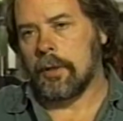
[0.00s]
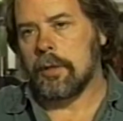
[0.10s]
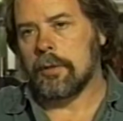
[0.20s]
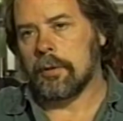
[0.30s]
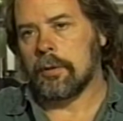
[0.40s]
of an
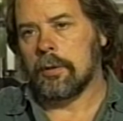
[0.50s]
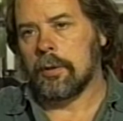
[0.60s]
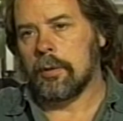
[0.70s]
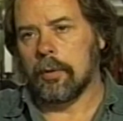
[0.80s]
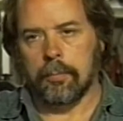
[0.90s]
engine
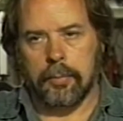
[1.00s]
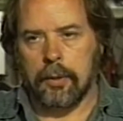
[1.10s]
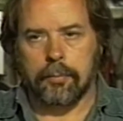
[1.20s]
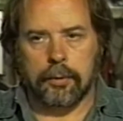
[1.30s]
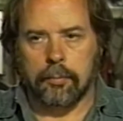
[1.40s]
or
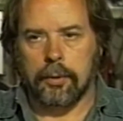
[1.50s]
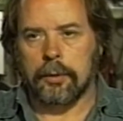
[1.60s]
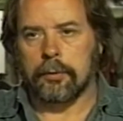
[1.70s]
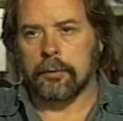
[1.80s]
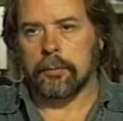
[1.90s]
pump or
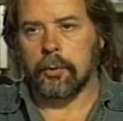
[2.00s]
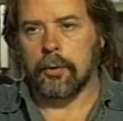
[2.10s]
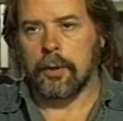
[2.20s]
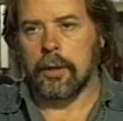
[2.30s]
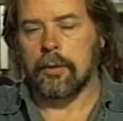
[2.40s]
compressor
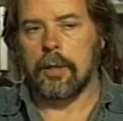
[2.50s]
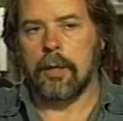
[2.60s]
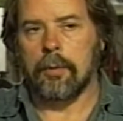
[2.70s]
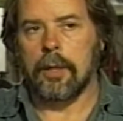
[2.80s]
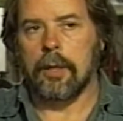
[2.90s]
smoother than they do
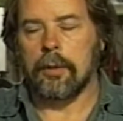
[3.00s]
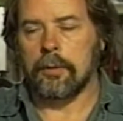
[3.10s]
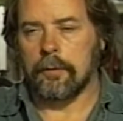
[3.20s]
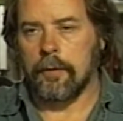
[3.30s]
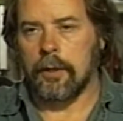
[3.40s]
now. Right now they use a